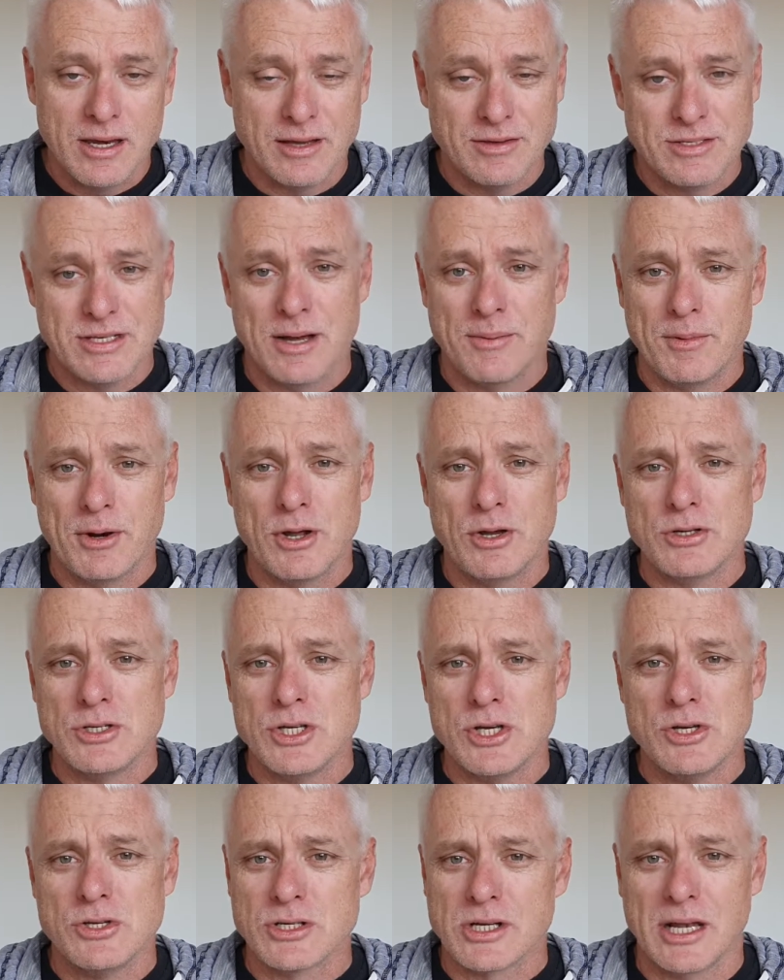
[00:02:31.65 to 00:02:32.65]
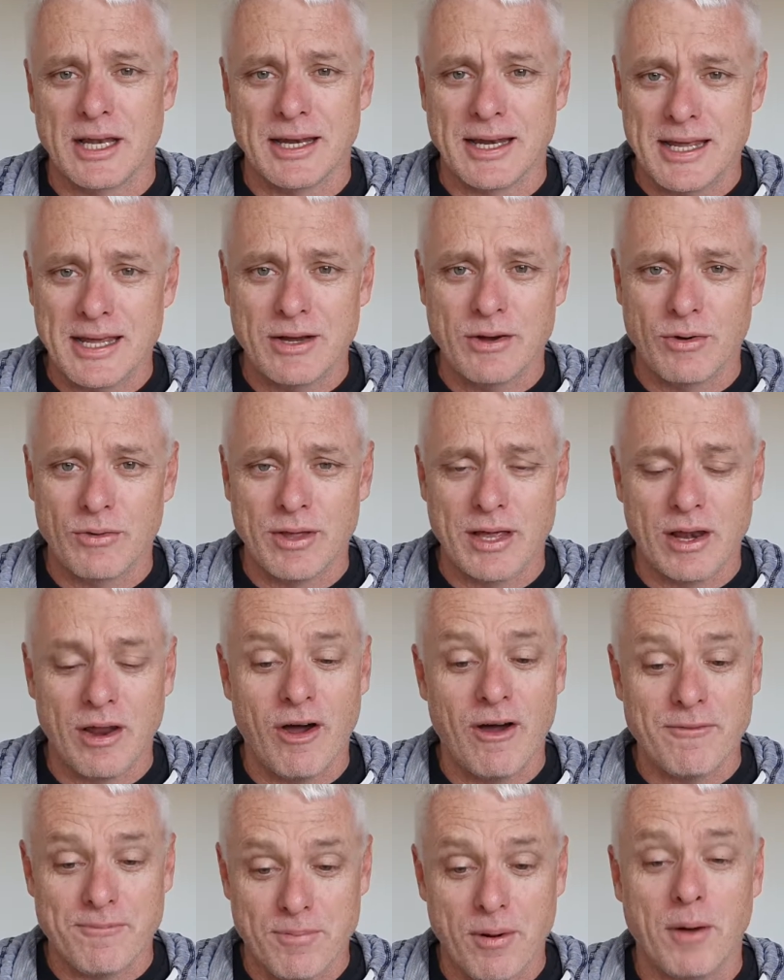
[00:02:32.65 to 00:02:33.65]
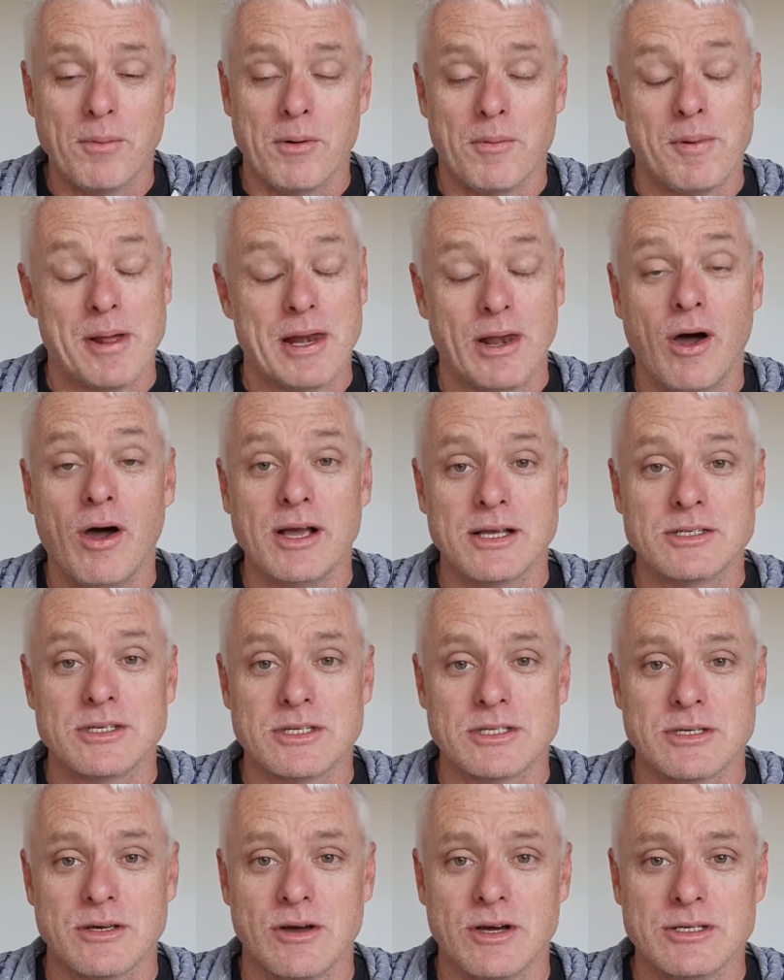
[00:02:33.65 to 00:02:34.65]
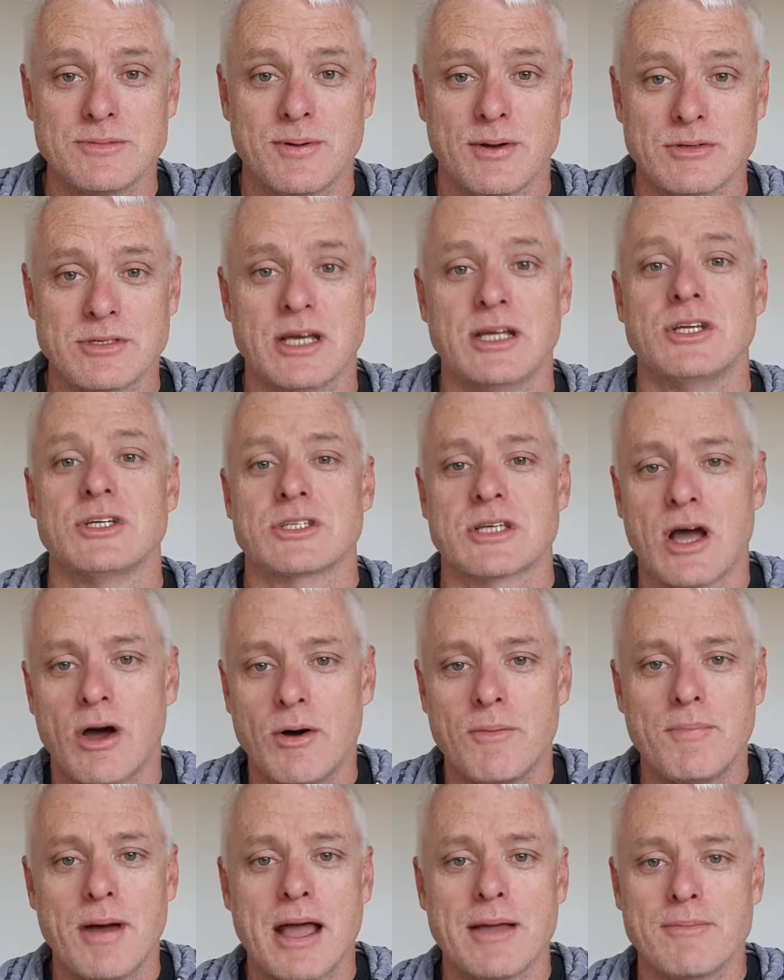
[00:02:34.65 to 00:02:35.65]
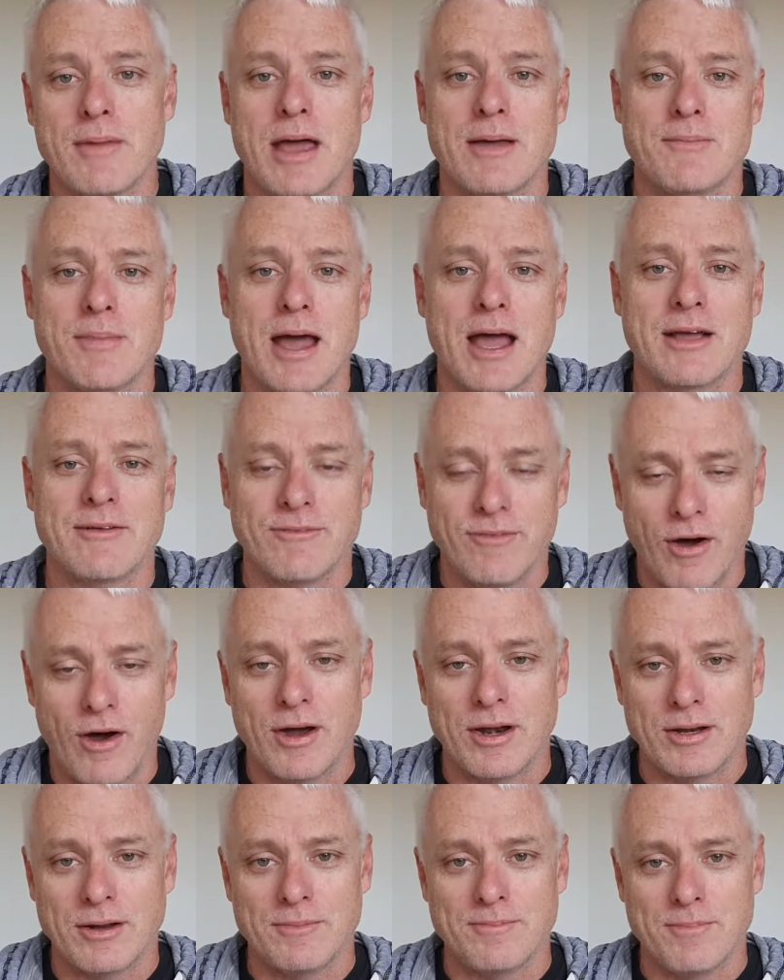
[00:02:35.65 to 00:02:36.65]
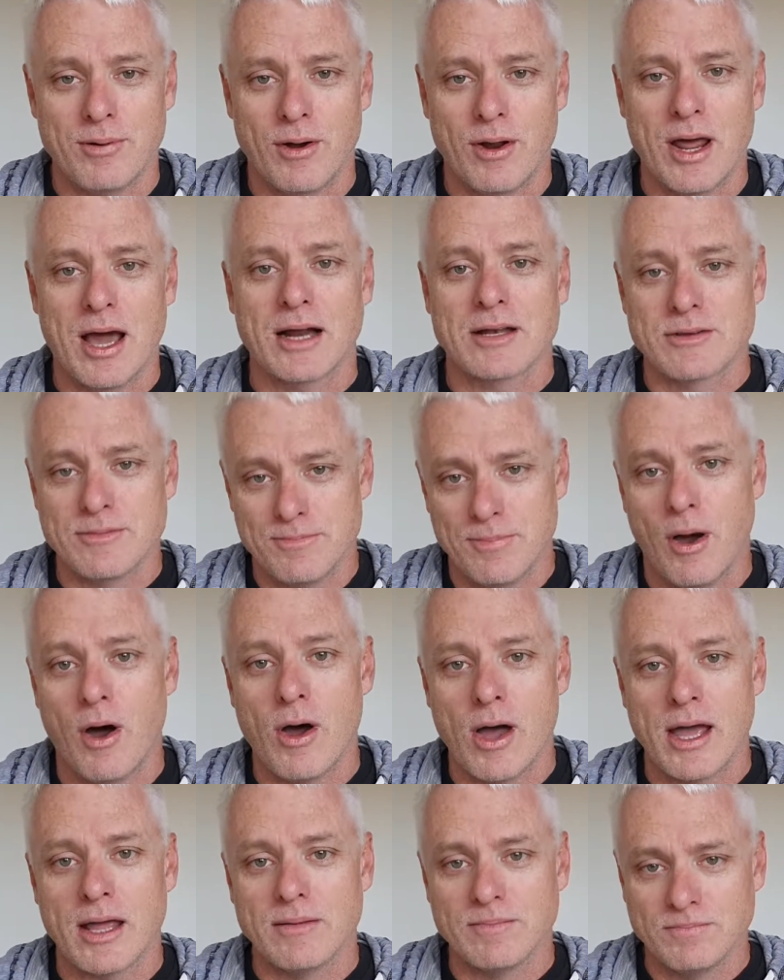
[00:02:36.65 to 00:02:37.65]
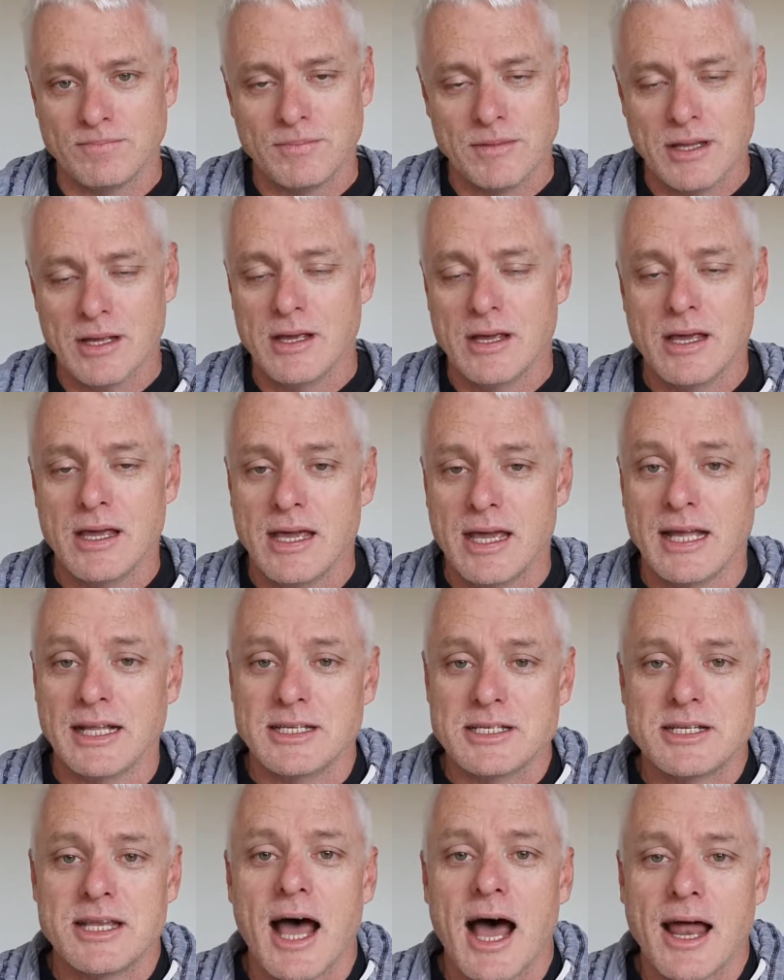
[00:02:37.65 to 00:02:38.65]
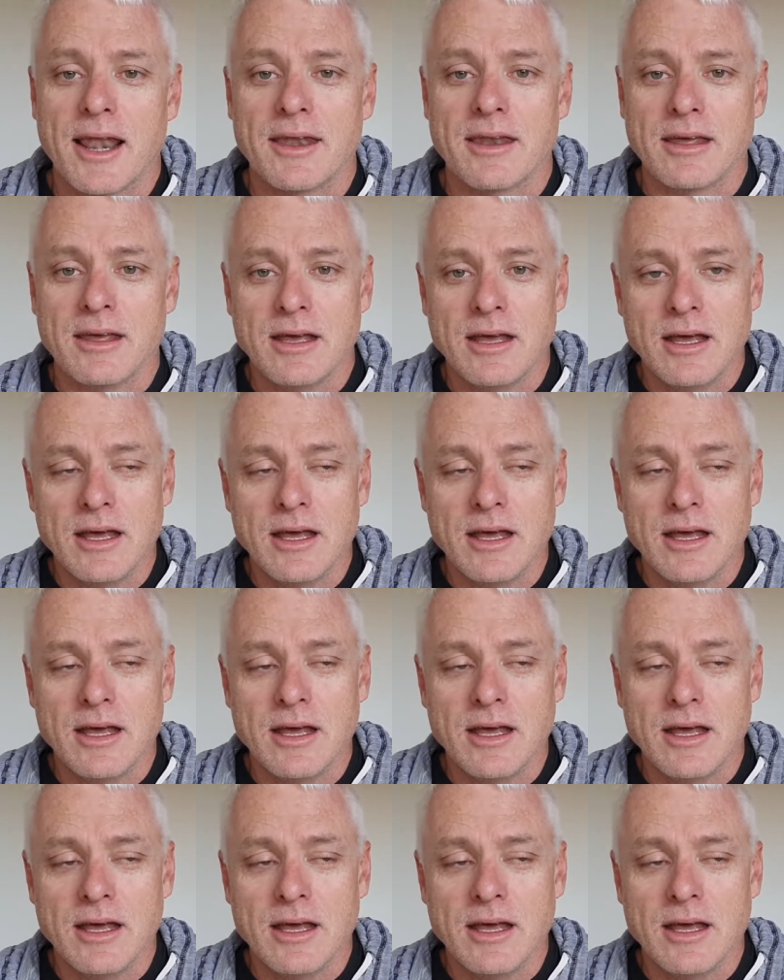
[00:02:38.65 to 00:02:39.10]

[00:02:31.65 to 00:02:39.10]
Someone who's used Clinique all their life probably likes the sites because they just go on bang, bang, bang, find the product, buy it, it's done.